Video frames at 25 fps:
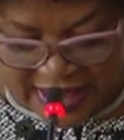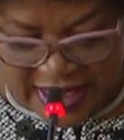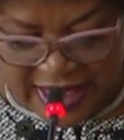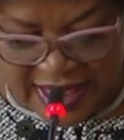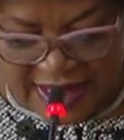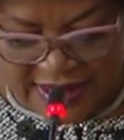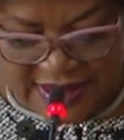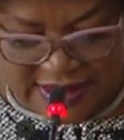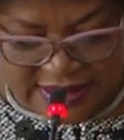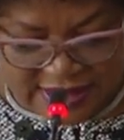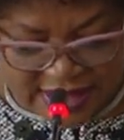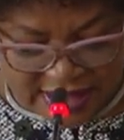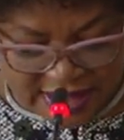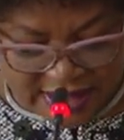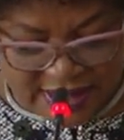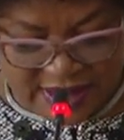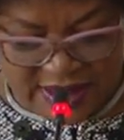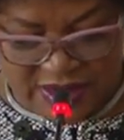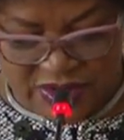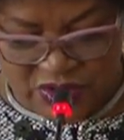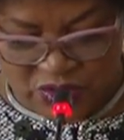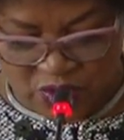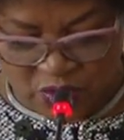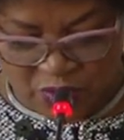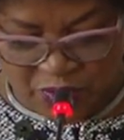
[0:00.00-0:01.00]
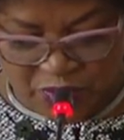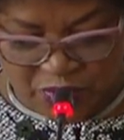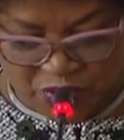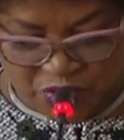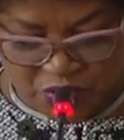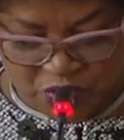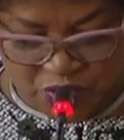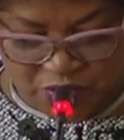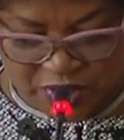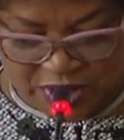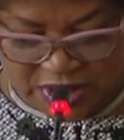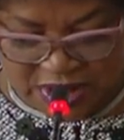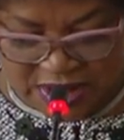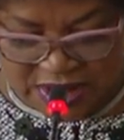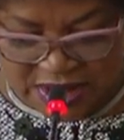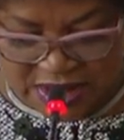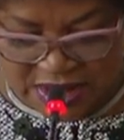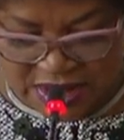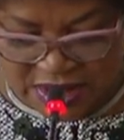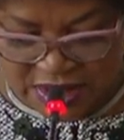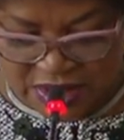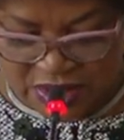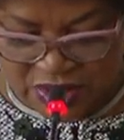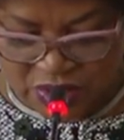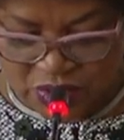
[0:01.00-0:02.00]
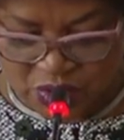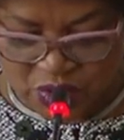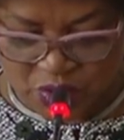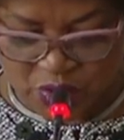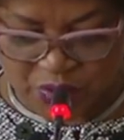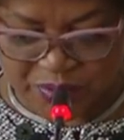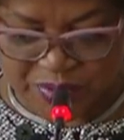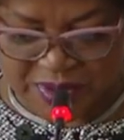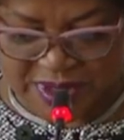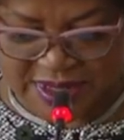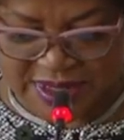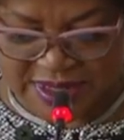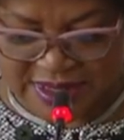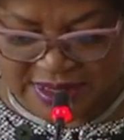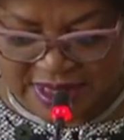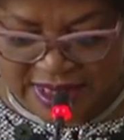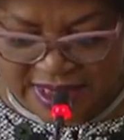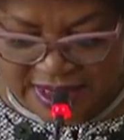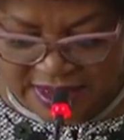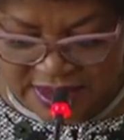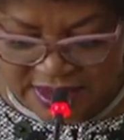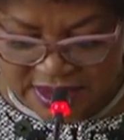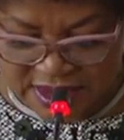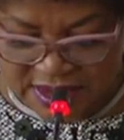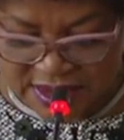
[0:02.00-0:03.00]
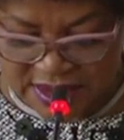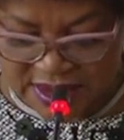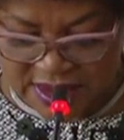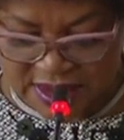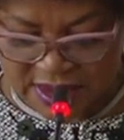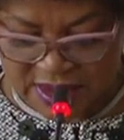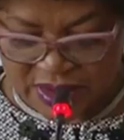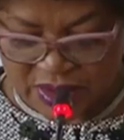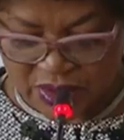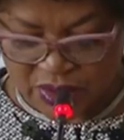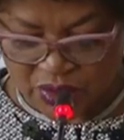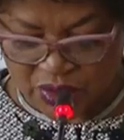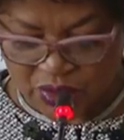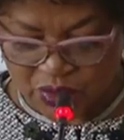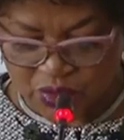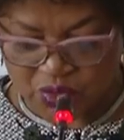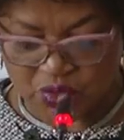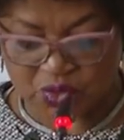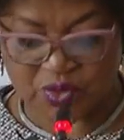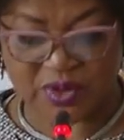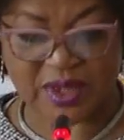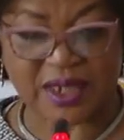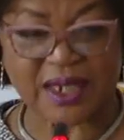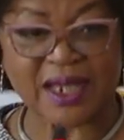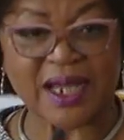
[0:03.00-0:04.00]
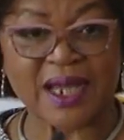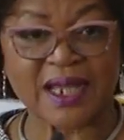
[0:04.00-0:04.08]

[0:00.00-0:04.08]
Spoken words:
I take this opportunity to present to the